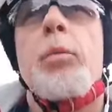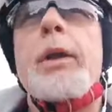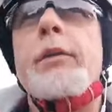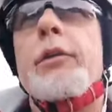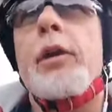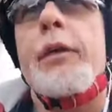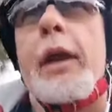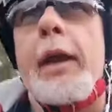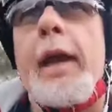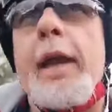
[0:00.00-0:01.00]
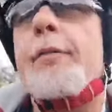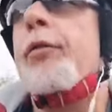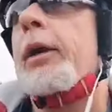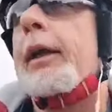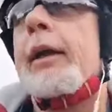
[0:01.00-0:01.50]
We deserve
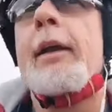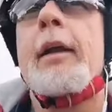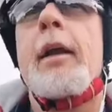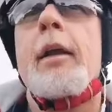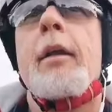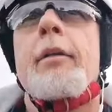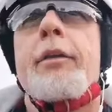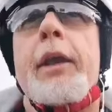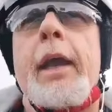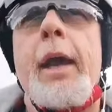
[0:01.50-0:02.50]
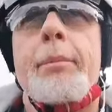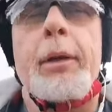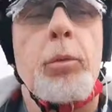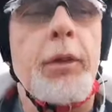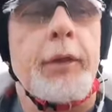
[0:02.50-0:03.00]
everything
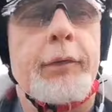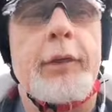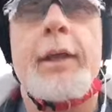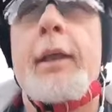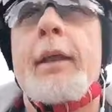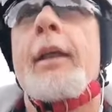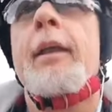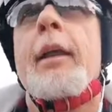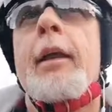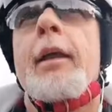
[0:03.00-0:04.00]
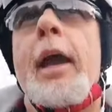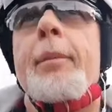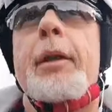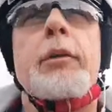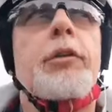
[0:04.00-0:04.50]
happening with us,
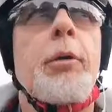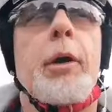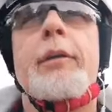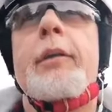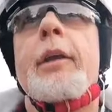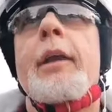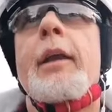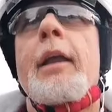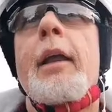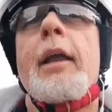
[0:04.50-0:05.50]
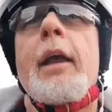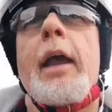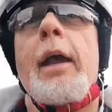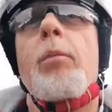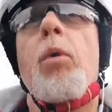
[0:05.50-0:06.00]
happening to us,
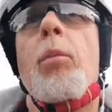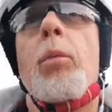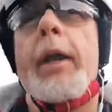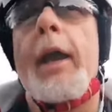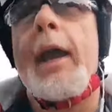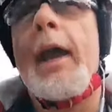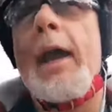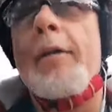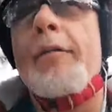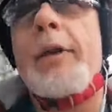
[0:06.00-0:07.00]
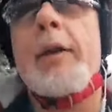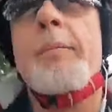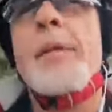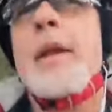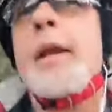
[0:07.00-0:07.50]
and what we have
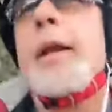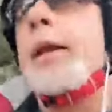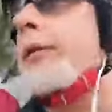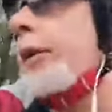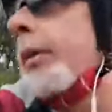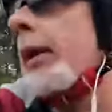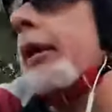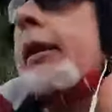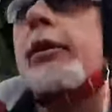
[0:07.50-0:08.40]
is the ability